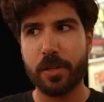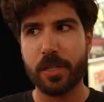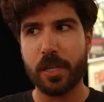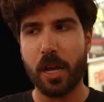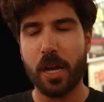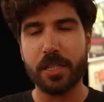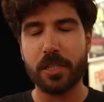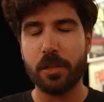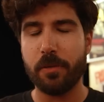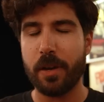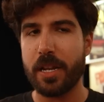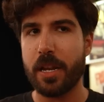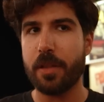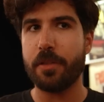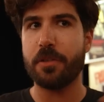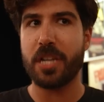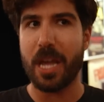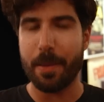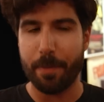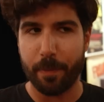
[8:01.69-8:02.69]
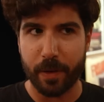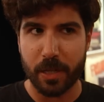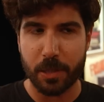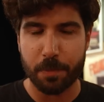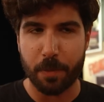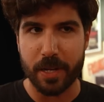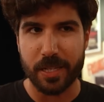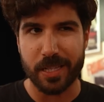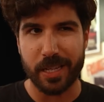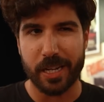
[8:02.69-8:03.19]
is also another type of
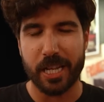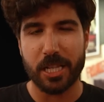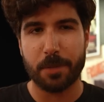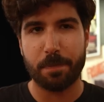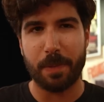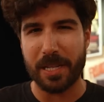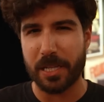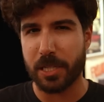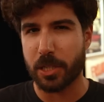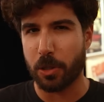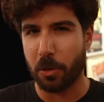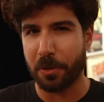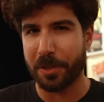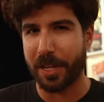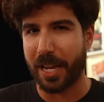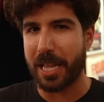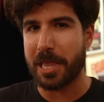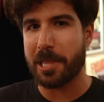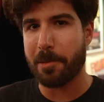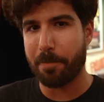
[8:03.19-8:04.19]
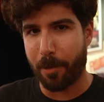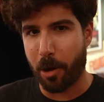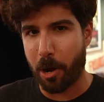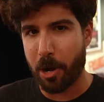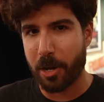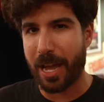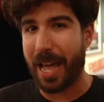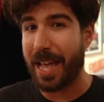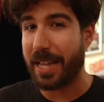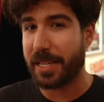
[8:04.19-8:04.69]
Express that has been sold in the
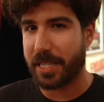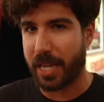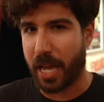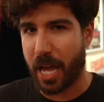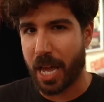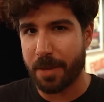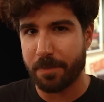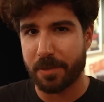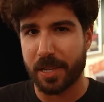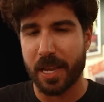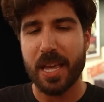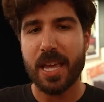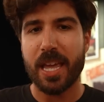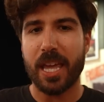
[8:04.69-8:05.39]
park at times.